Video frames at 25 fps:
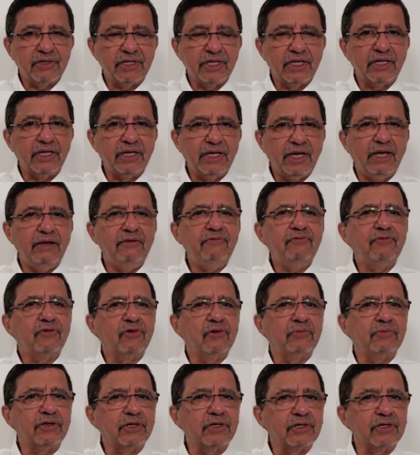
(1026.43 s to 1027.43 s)
that came
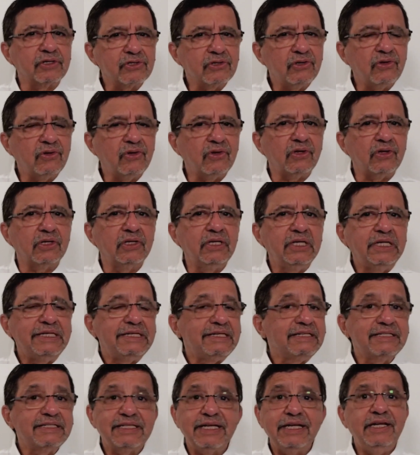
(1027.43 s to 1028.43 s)
from her soul,
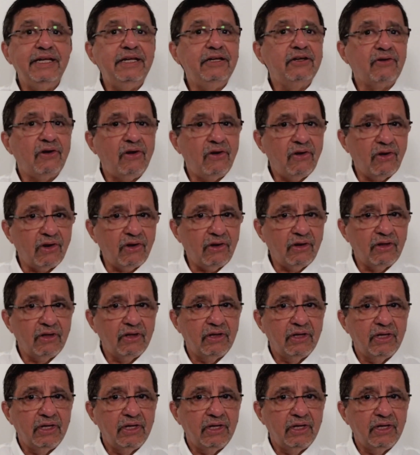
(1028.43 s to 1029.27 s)
said it all.